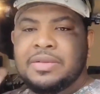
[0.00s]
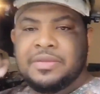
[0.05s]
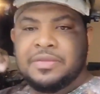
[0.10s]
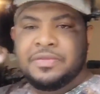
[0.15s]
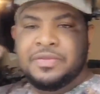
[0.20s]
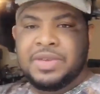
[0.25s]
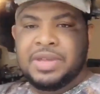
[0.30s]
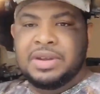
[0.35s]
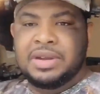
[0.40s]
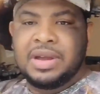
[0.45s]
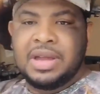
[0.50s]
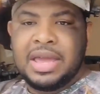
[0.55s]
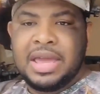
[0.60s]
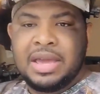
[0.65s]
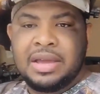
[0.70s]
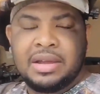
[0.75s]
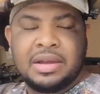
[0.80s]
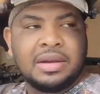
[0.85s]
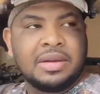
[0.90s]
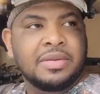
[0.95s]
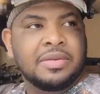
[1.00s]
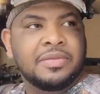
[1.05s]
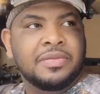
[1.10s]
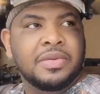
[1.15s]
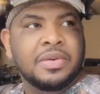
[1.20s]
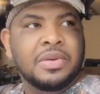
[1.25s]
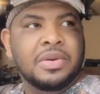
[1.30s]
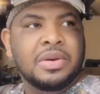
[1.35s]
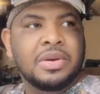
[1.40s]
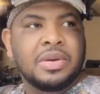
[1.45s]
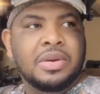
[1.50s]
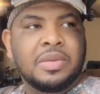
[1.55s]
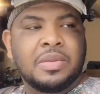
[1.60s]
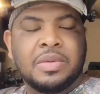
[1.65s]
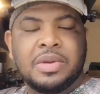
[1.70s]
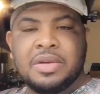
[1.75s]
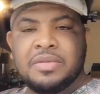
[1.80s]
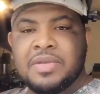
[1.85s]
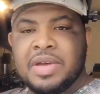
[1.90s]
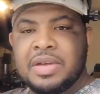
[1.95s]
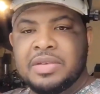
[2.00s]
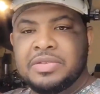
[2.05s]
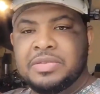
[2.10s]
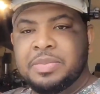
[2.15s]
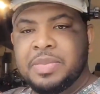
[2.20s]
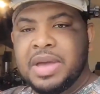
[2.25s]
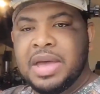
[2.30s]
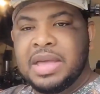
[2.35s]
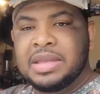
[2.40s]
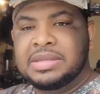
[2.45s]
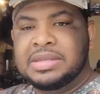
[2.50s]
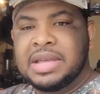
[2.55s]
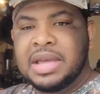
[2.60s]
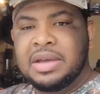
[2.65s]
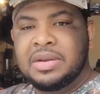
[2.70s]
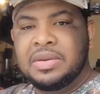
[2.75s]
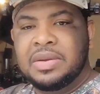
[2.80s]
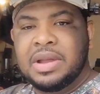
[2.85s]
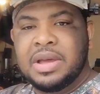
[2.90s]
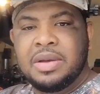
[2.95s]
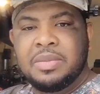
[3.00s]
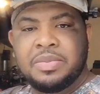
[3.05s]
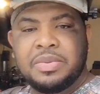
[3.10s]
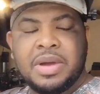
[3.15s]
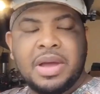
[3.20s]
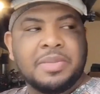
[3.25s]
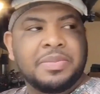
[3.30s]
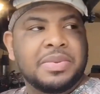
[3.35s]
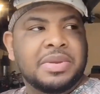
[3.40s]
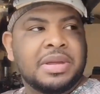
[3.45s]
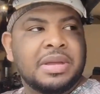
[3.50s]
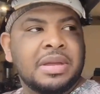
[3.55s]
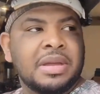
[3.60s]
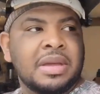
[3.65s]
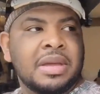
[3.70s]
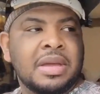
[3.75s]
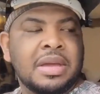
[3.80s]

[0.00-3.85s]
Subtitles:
feeder hanger for one of our spots out on our property.